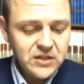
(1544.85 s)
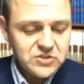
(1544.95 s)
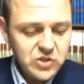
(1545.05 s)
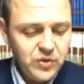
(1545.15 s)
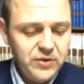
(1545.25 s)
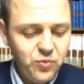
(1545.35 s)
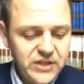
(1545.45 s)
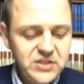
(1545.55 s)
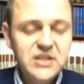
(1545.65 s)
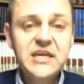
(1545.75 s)
So he
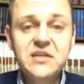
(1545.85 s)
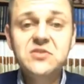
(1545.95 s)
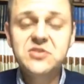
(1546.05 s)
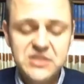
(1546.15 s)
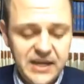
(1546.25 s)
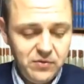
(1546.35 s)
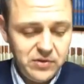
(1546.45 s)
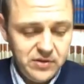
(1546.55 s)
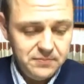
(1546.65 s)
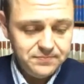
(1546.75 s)
went in to stay
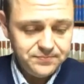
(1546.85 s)
with them.